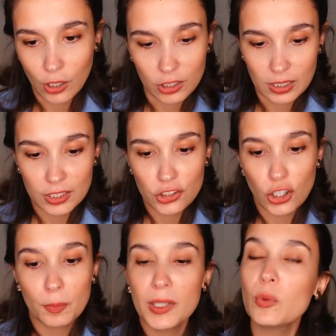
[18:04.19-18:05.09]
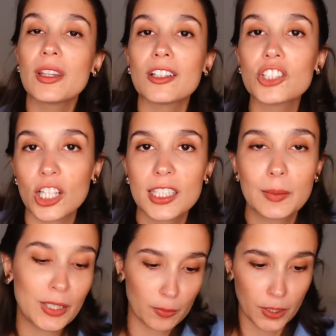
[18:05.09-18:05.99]
online shopping without talking
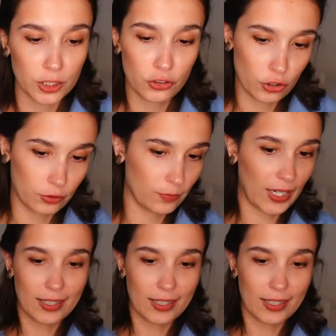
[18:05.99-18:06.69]
about a poncho.